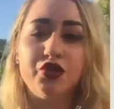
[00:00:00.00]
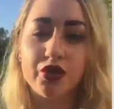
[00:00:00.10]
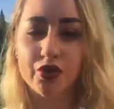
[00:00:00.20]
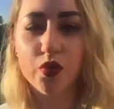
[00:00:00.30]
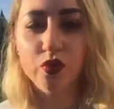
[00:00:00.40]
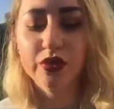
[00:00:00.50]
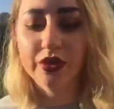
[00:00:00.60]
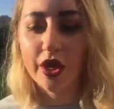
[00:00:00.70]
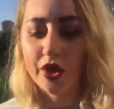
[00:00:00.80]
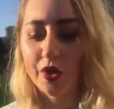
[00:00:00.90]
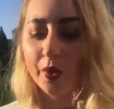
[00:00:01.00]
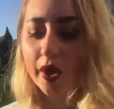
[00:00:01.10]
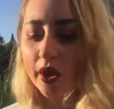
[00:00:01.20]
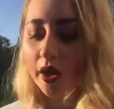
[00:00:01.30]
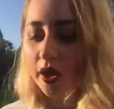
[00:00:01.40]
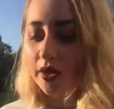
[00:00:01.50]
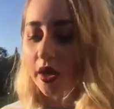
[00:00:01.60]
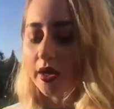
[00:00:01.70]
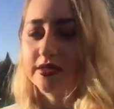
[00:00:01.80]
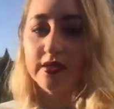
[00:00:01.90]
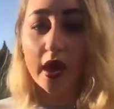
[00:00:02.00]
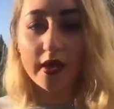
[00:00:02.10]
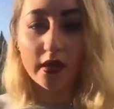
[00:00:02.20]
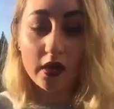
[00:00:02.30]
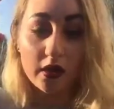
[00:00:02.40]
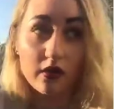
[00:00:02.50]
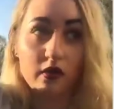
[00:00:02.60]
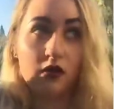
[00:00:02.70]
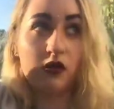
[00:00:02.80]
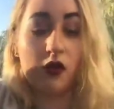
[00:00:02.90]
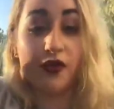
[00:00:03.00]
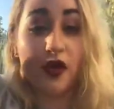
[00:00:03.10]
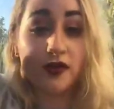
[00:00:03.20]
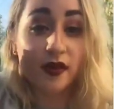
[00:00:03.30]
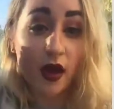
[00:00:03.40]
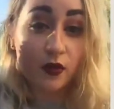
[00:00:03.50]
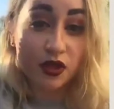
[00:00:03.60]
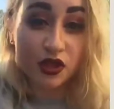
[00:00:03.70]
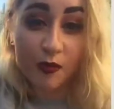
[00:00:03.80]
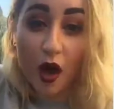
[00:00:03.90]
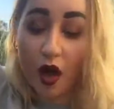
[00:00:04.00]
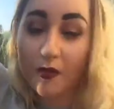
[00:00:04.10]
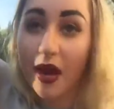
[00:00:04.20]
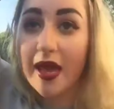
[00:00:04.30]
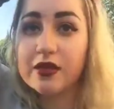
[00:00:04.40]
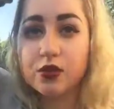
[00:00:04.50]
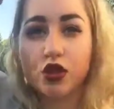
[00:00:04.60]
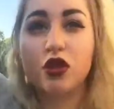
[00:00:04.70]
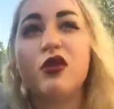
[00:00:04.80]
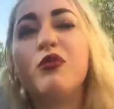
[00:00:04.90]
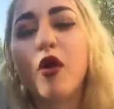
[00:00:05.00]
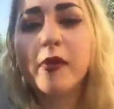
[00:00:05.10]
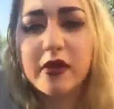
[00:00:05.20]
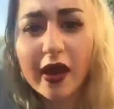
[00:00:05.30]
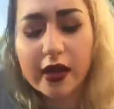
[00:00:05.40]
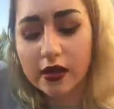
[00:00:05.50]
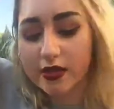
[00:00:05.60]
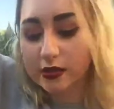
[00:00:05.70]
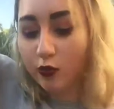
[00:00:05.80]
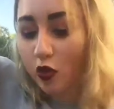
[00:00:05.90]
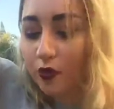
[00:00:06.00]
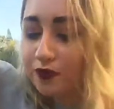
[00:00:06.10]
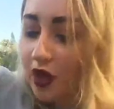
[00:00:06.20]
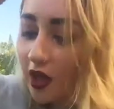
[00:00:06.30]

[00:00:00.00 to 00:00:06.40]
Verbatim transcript: You can also uh, sign in on the other side, which is Park Place, which you'd probably recognise more.